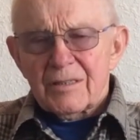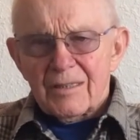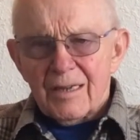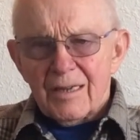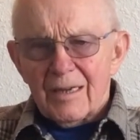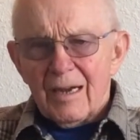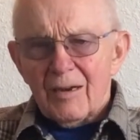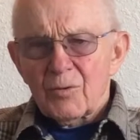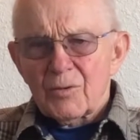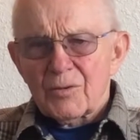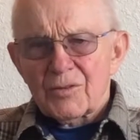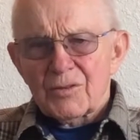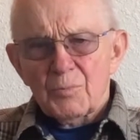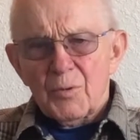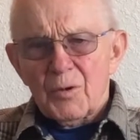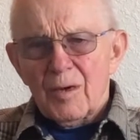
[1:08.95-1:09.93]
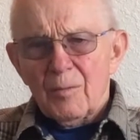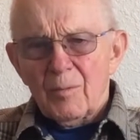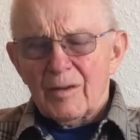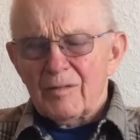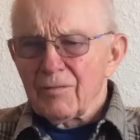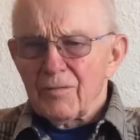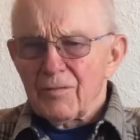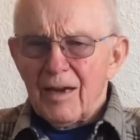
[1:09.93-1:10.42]
And I was
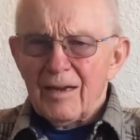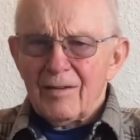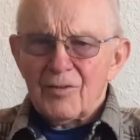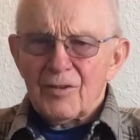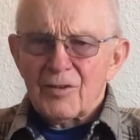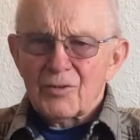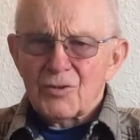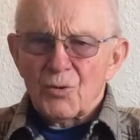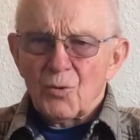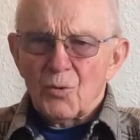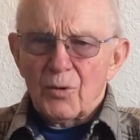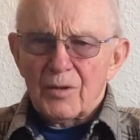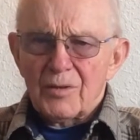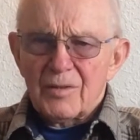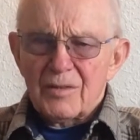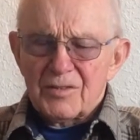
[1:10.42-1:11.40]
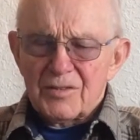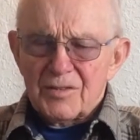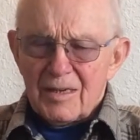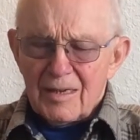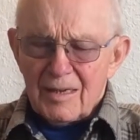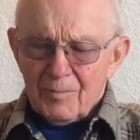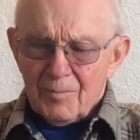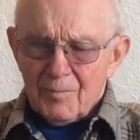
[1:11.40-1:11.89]
probably 5 years old at this
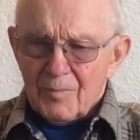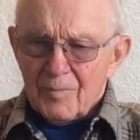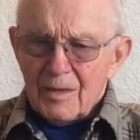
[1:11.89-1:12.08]
time.